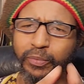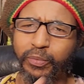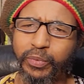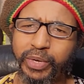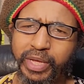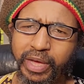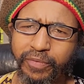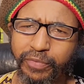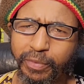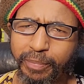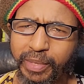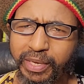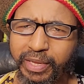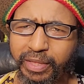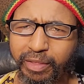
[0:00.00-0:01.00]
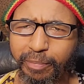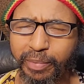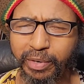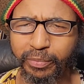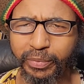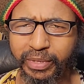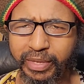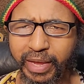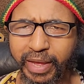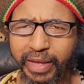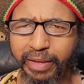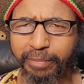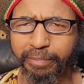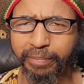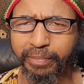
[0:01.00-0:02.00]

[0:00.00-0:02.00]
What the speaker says: We have to be disciplined with time.